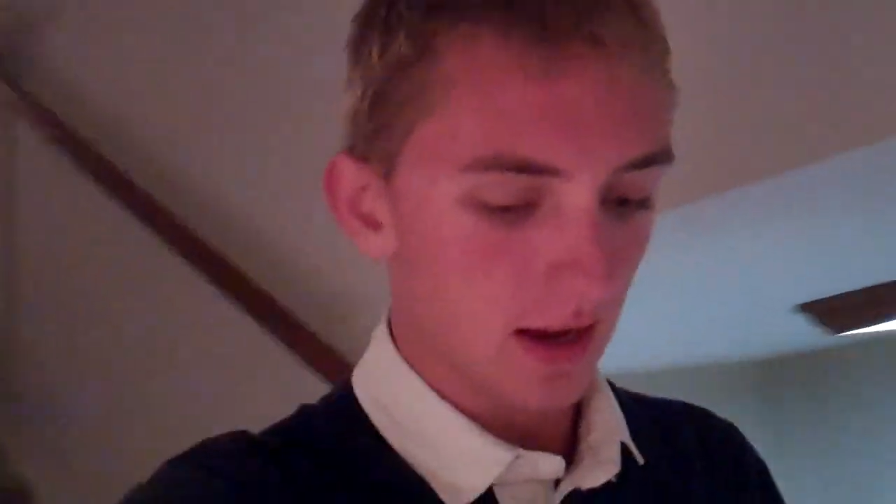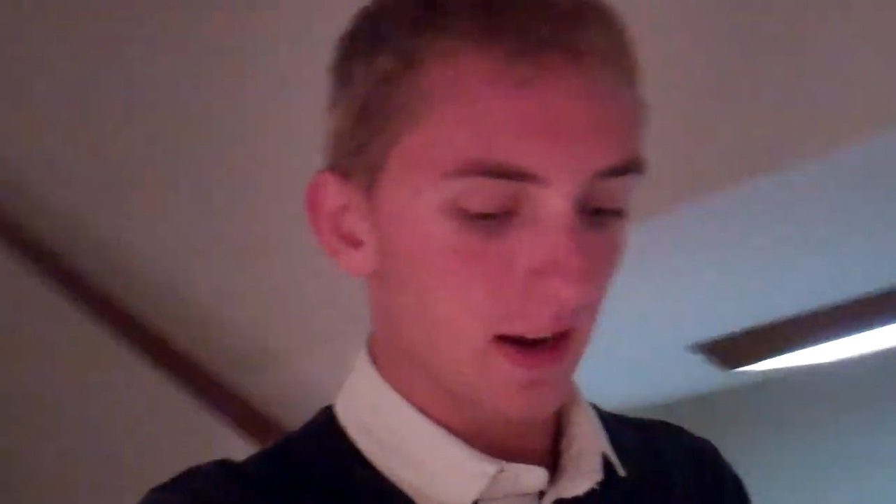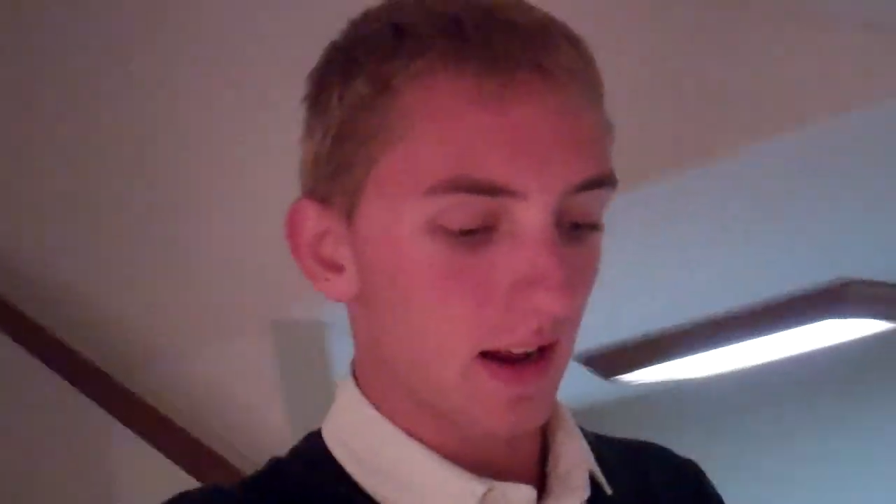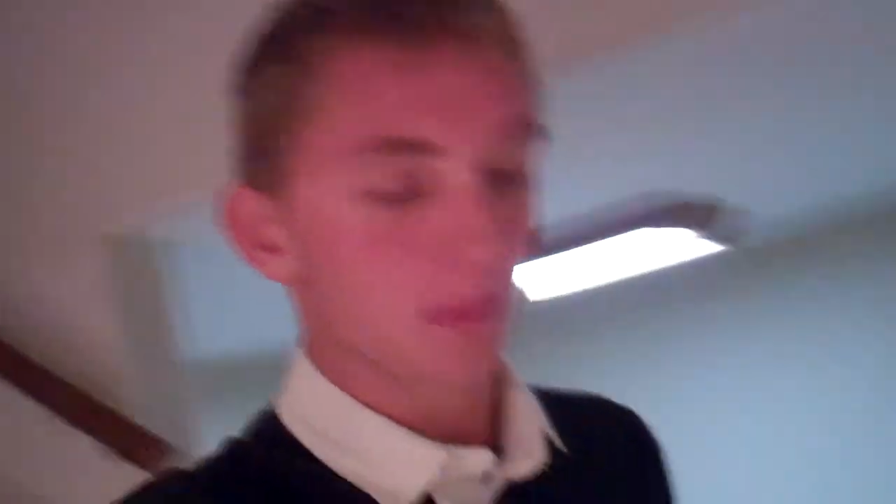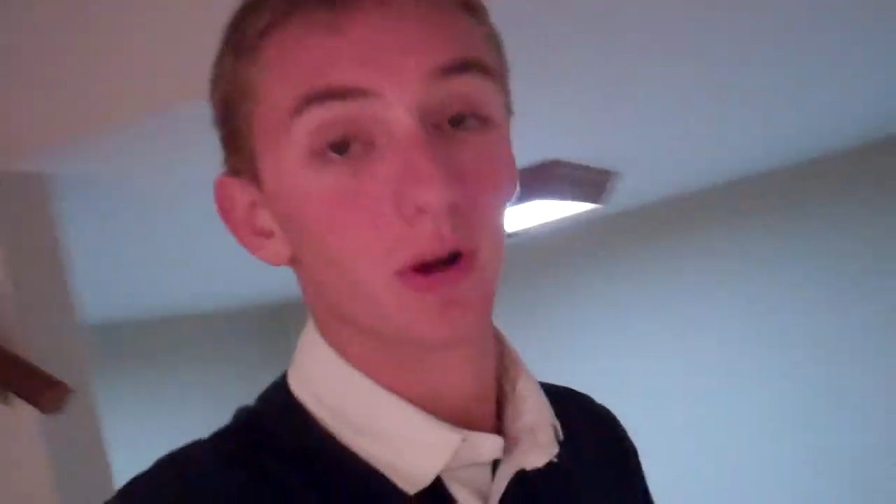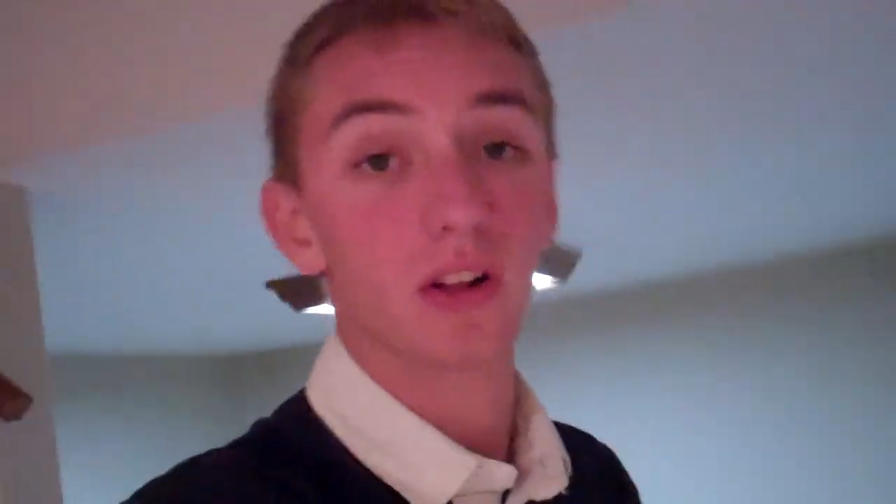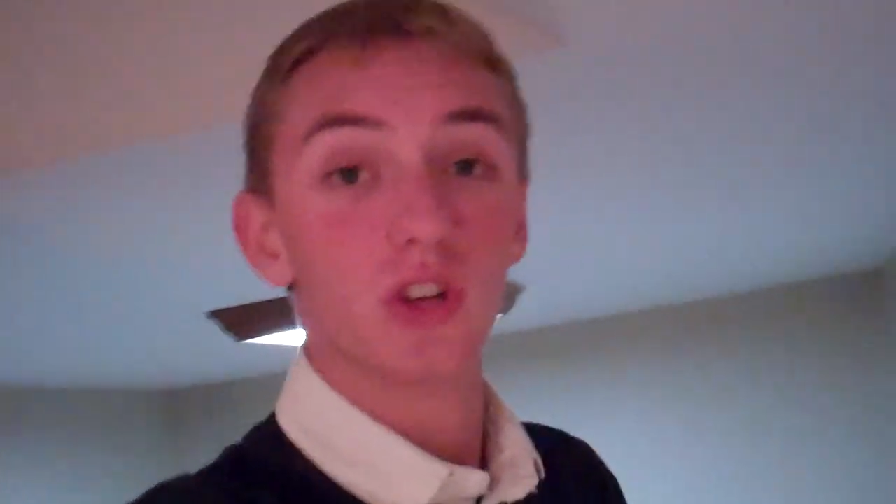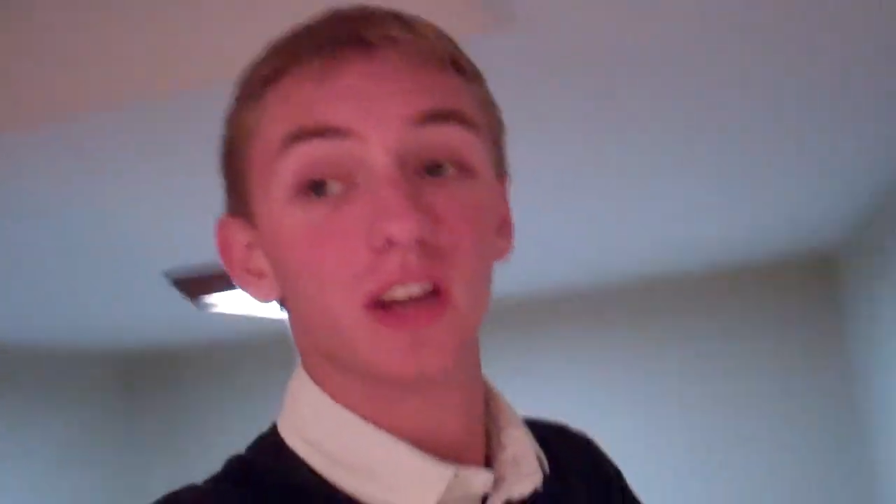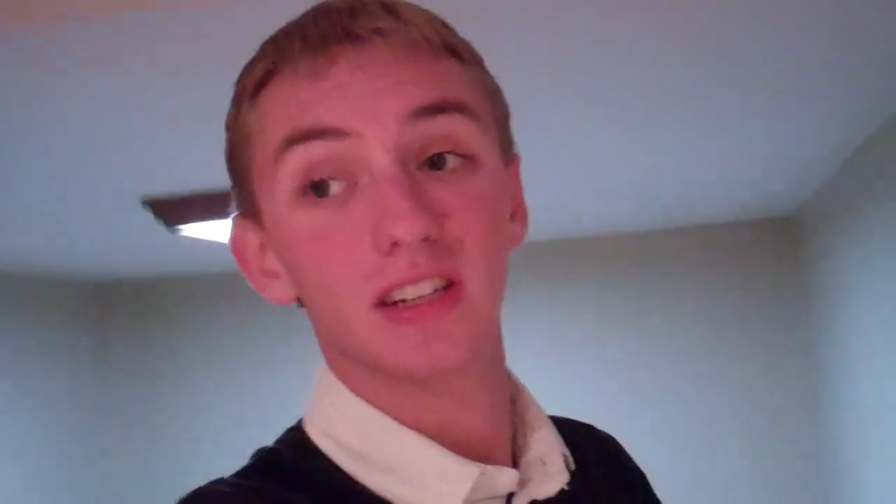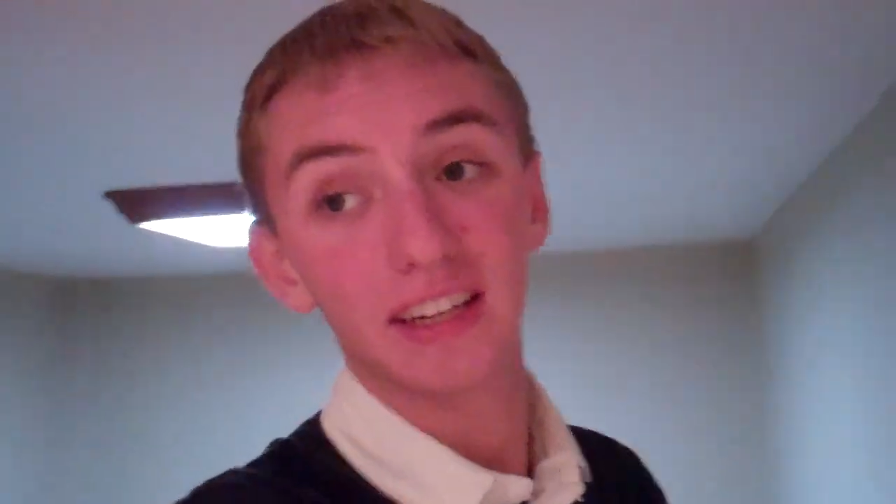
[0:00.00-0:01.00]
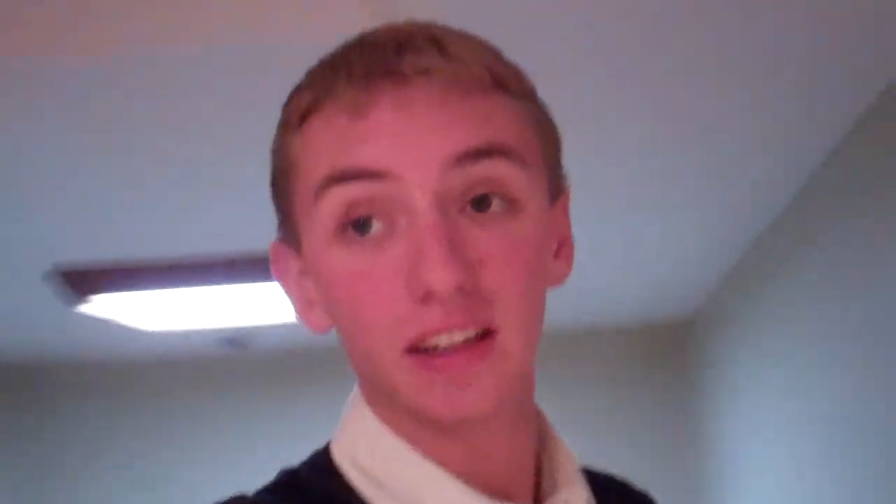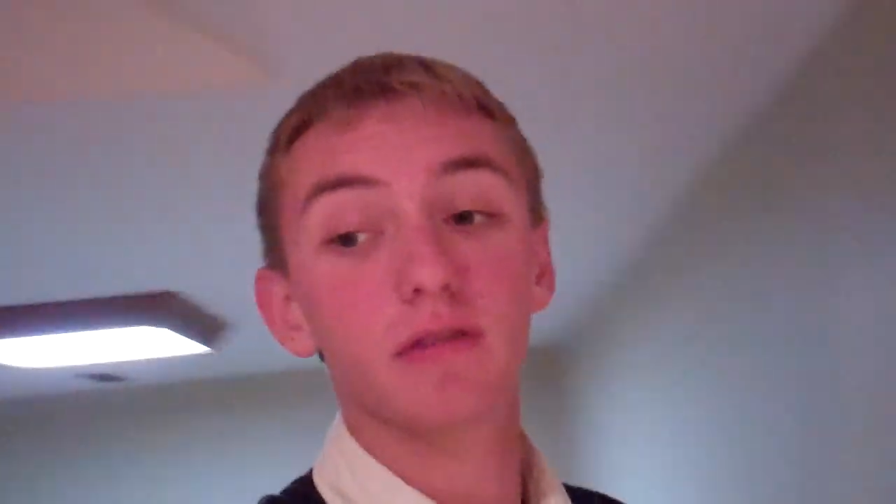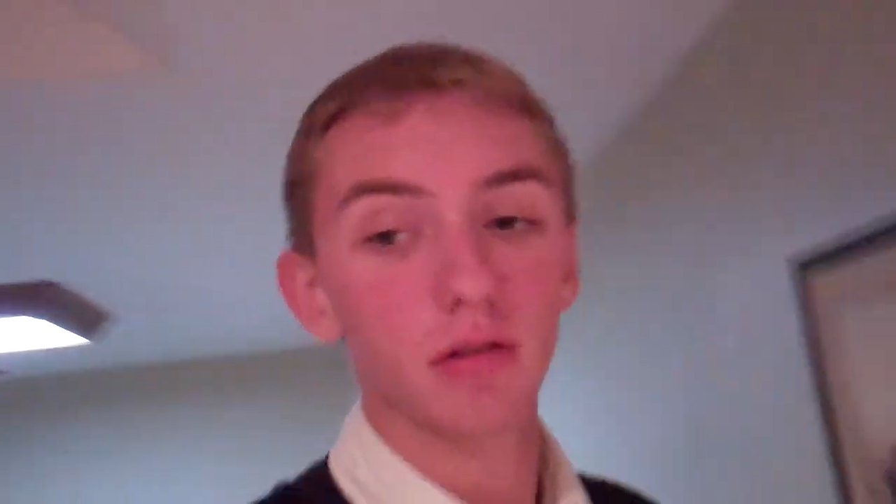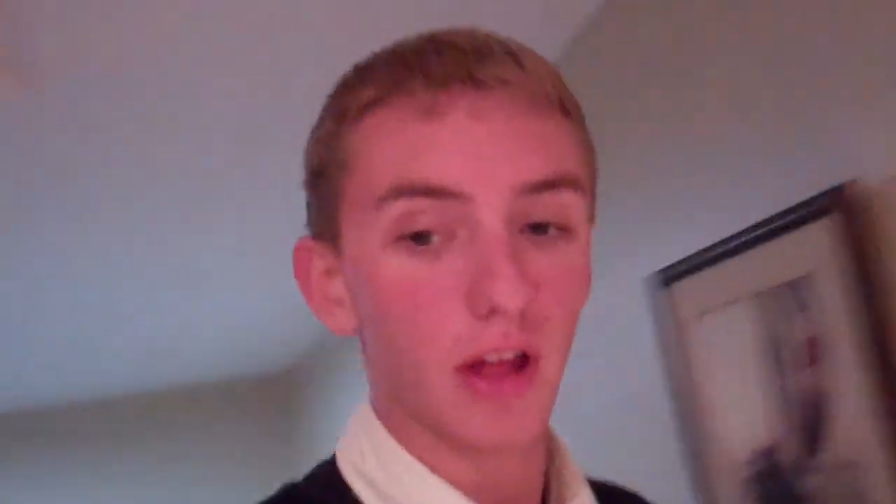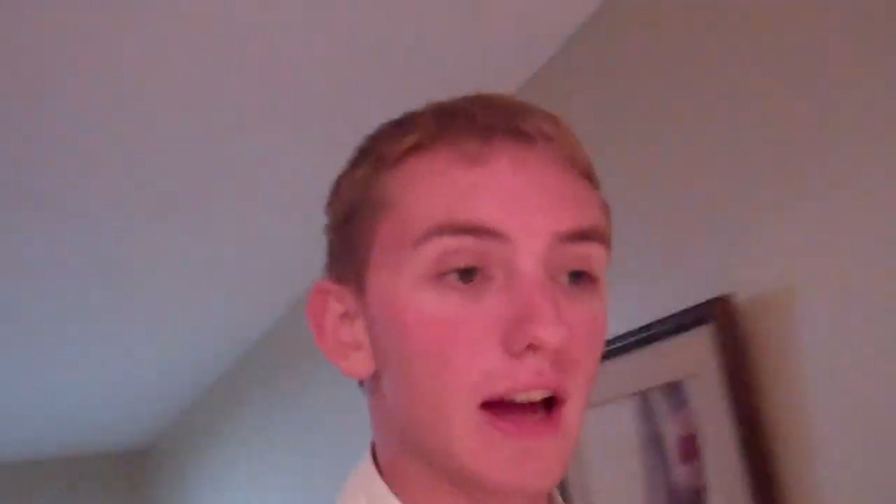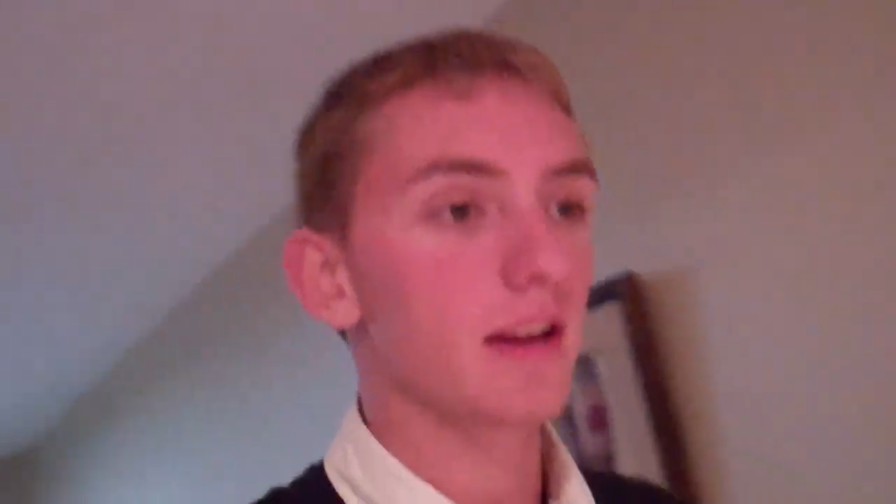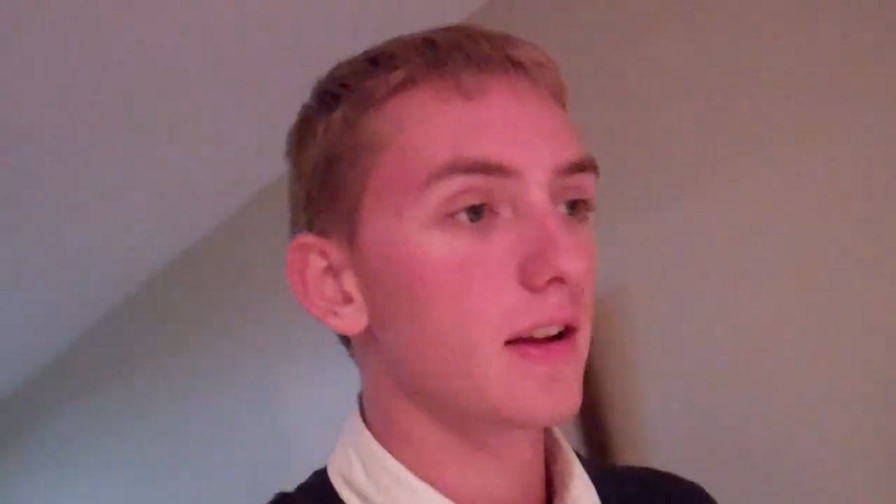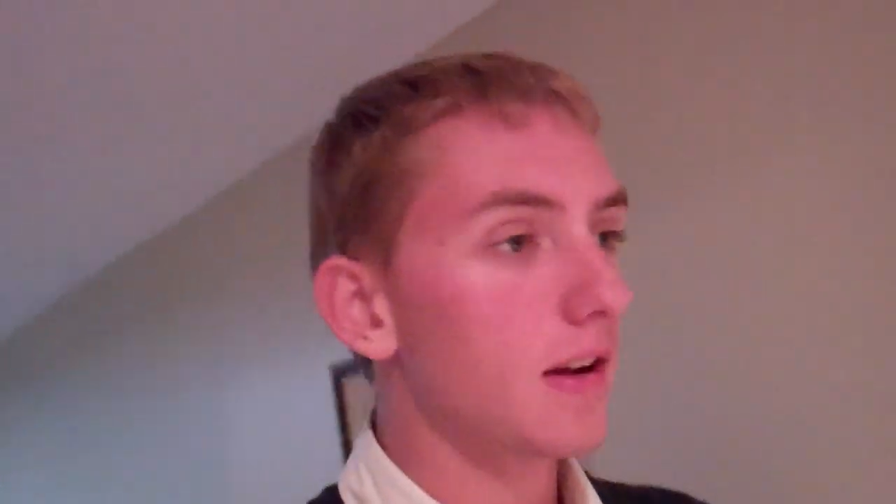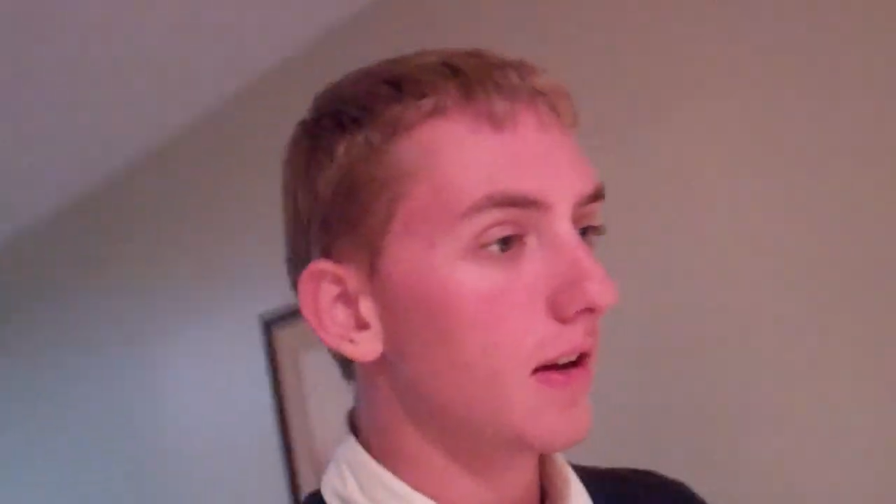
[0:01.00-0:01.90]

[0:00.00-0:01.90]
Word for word: and I apologize again for that.